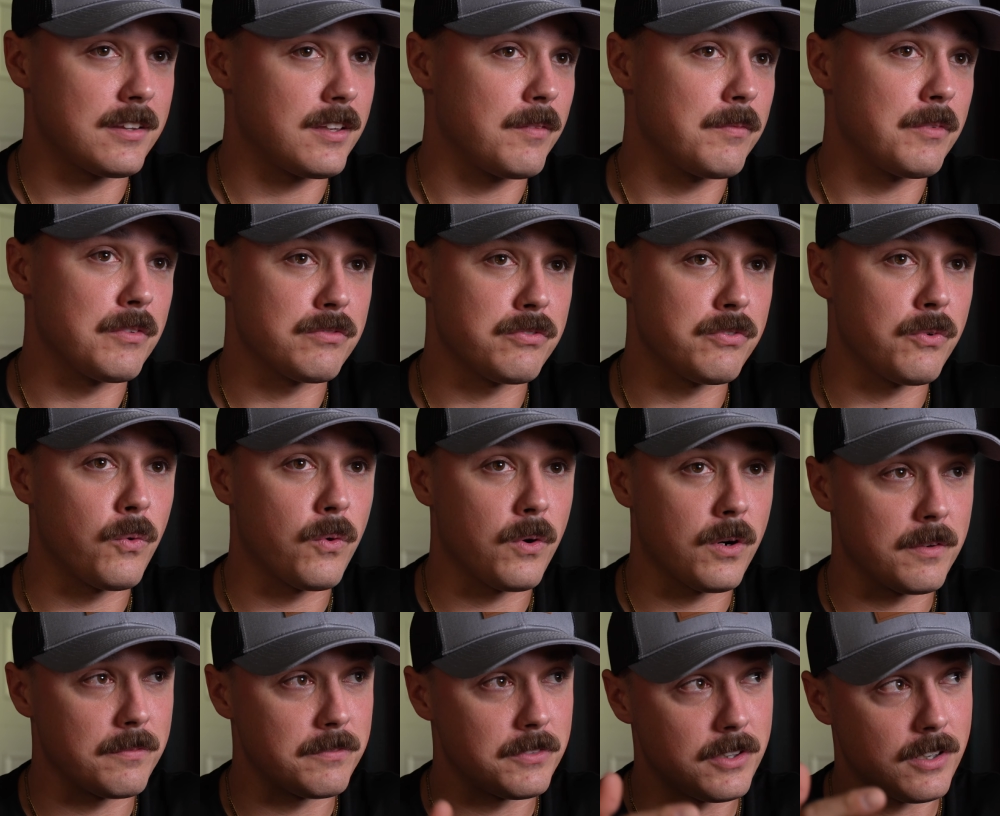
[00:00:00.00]
them
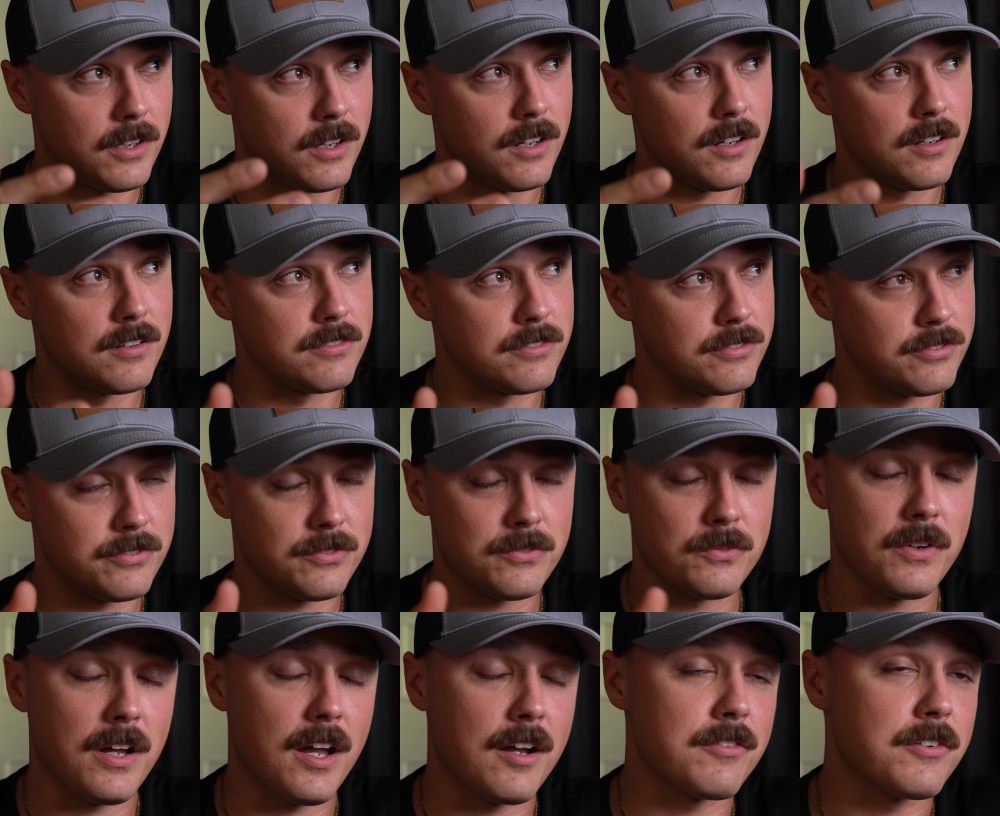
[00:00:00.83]
informed of
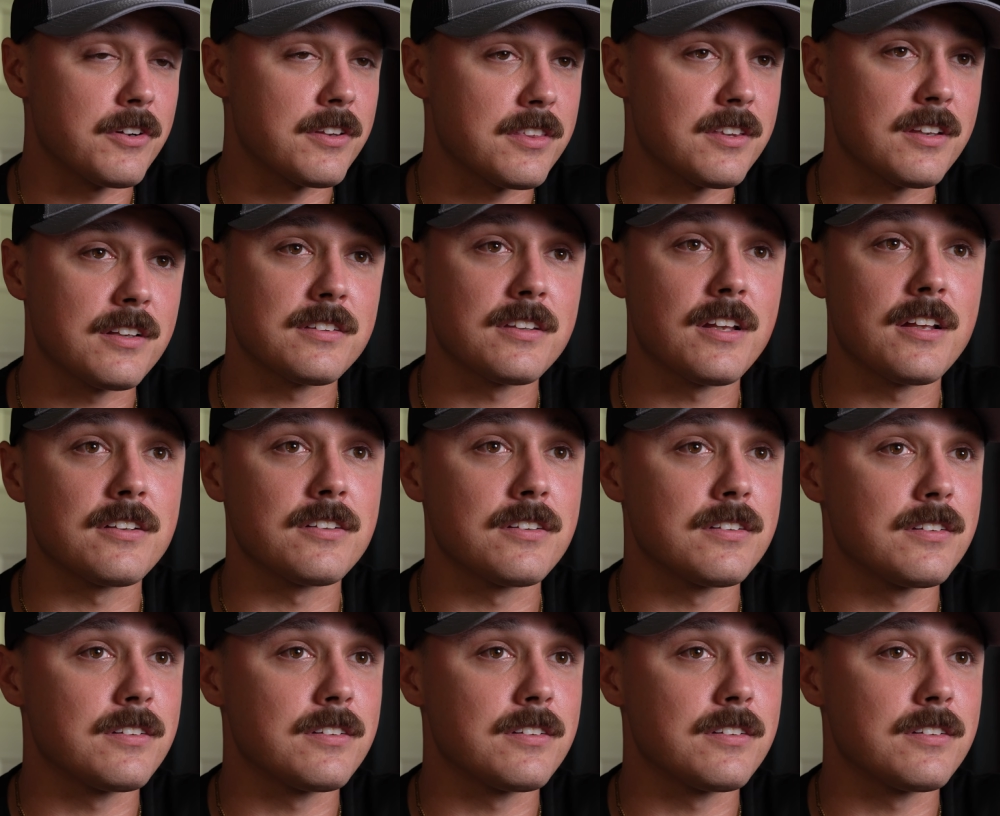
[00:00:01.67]
everything that